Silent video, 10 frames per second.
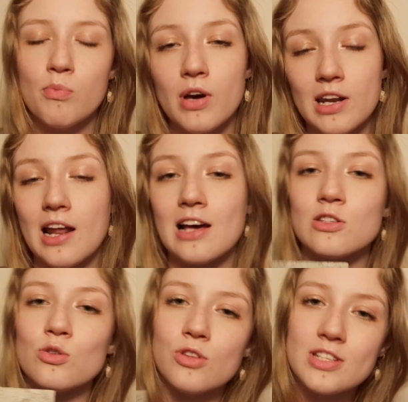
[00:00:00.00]
But it
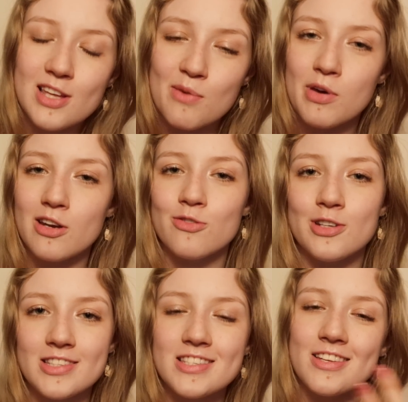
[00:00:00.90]
has all the same
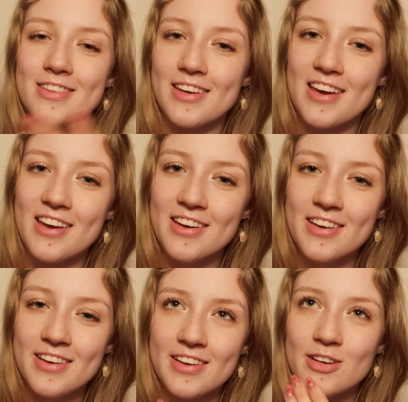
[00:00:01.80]
benefits that the
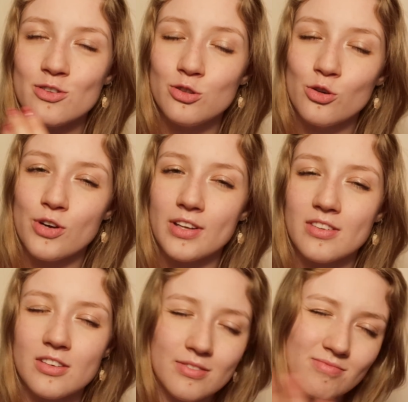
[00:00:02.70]
flooring,
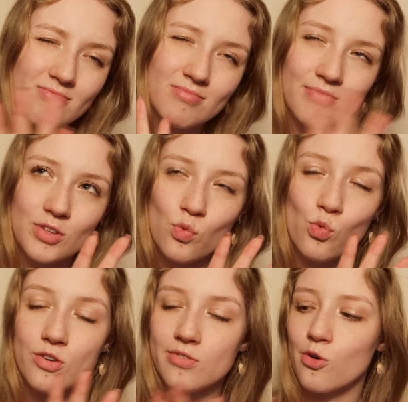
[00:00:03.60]
the
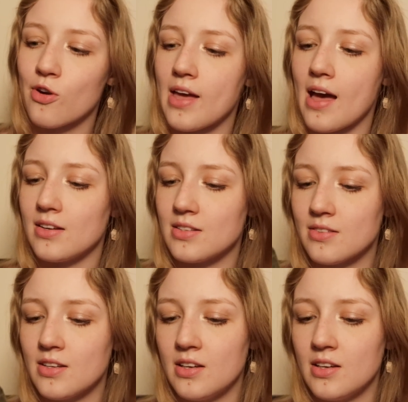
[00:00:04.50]
wood flooring had.